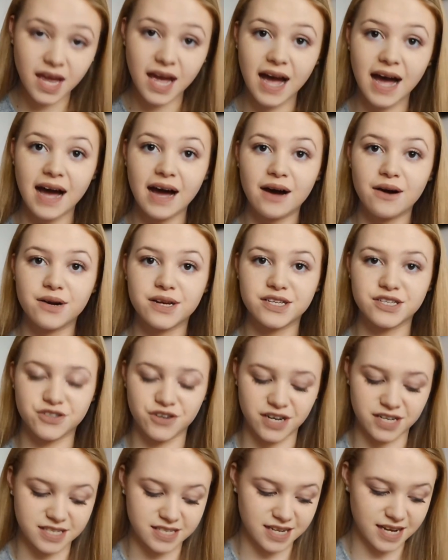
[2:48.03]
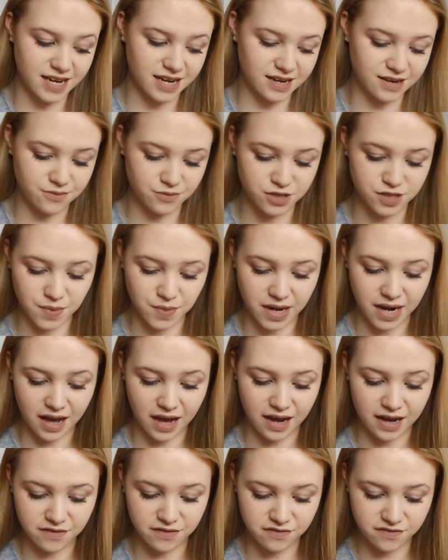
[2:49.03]
How interesting was my
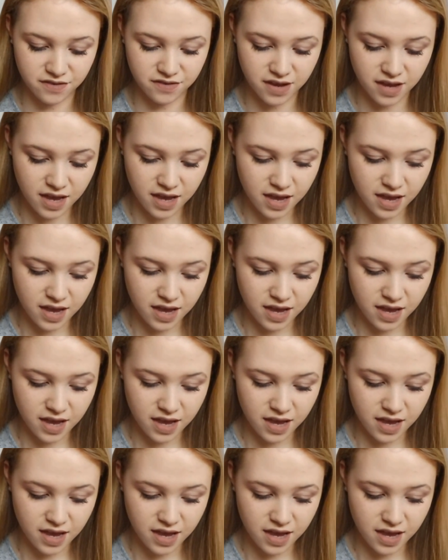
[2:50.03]
life.